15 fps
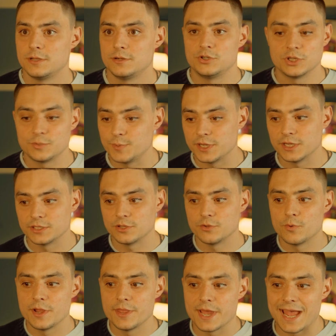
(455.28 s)
just because of the
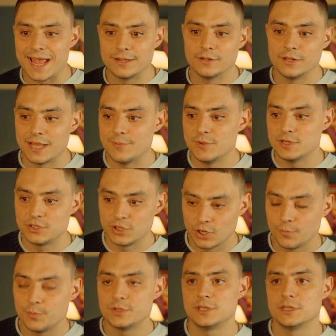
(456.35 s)
way that LLM
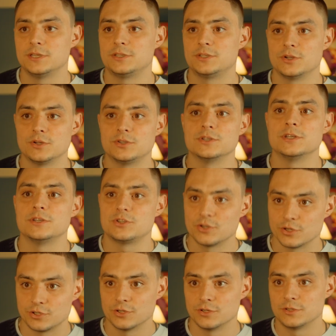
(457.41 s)
interpreted certain
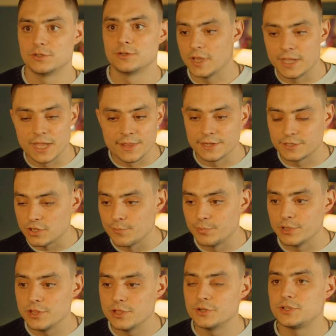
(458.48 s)
instructions. Again, that's
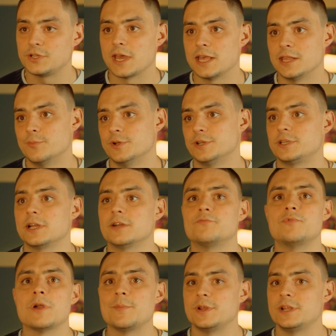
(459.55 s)
completely unscalable. It's kind
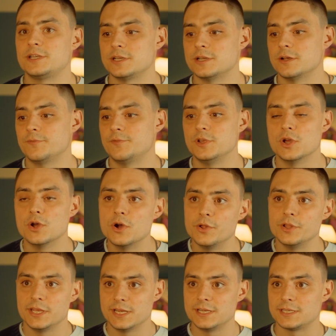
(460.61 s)
of reminiscent of the
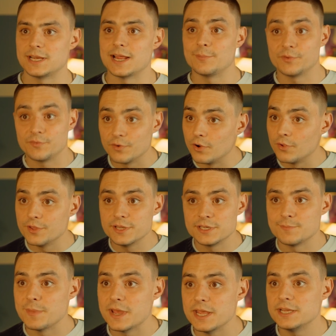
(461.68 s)
early internet before these
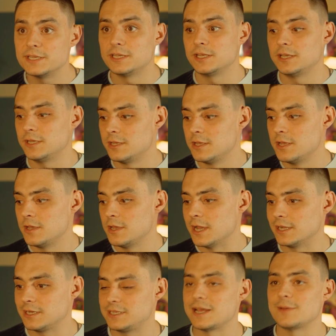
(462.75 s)
amazing
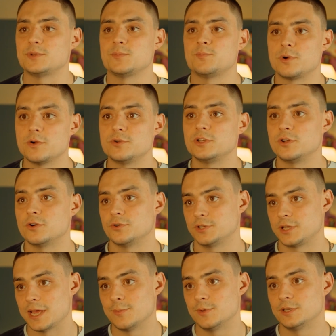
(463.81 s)
accepted
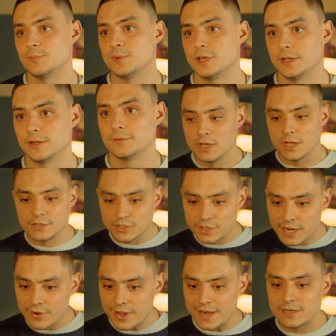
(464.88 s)
protocols came into being. And so
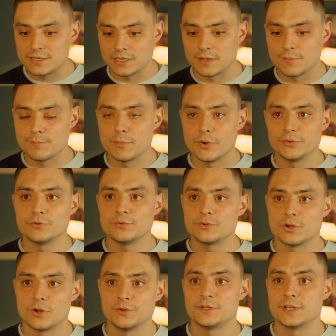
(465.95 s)
now enter Model
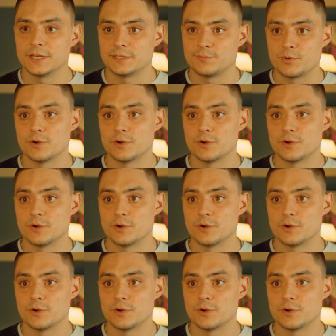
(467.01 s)
Context